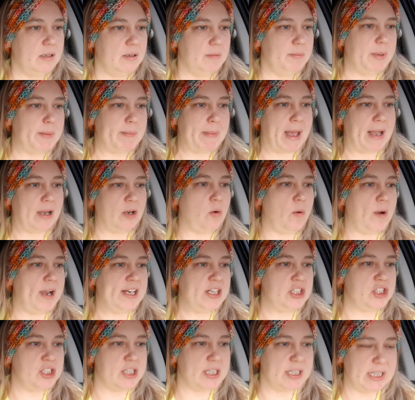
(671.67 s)
but my
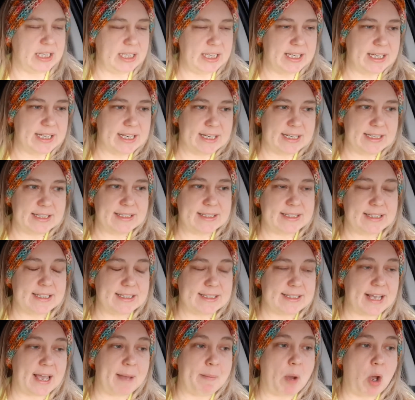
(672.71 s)
question is,
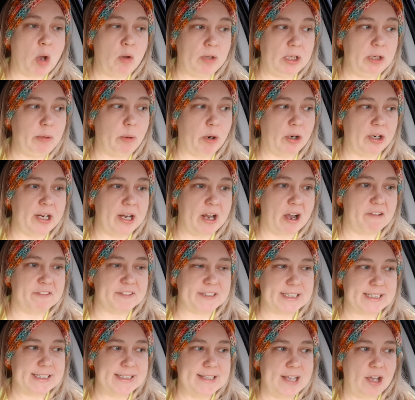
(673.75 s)
since I'm only working off of
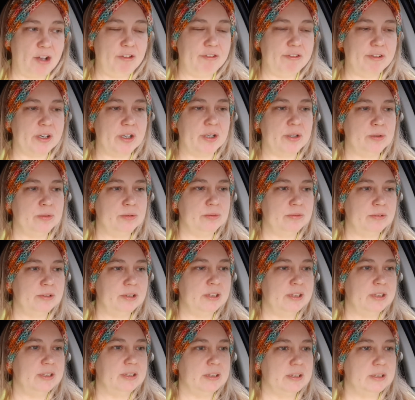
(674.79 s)
the cell phone,
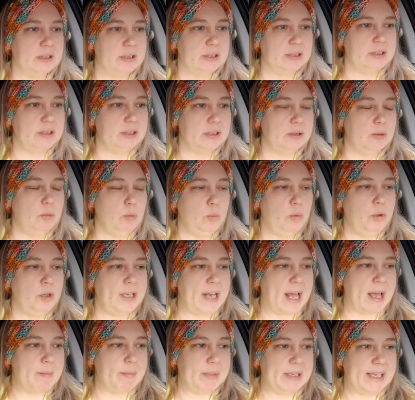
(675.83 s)
would
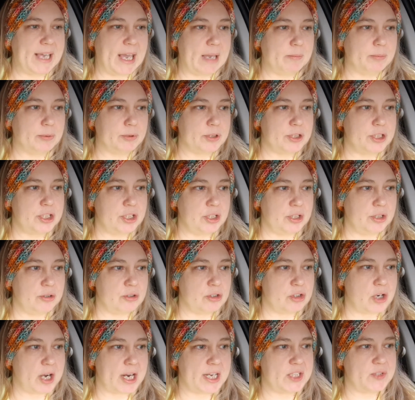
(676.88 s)
I be able to
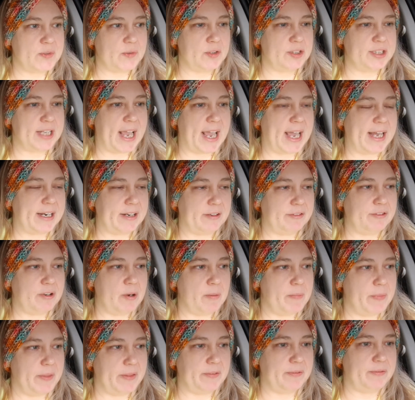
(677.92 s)
transfer data
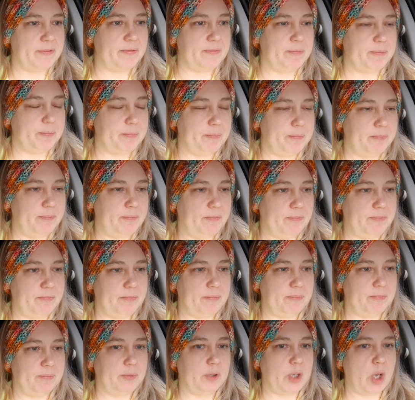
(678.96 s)
from the
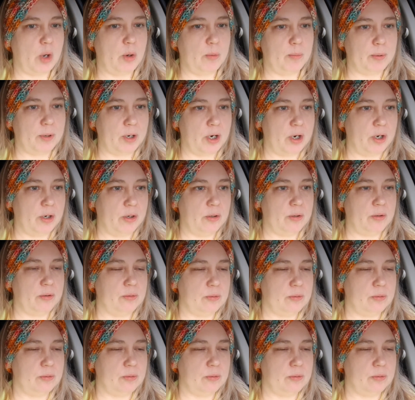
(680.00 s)
GoPro,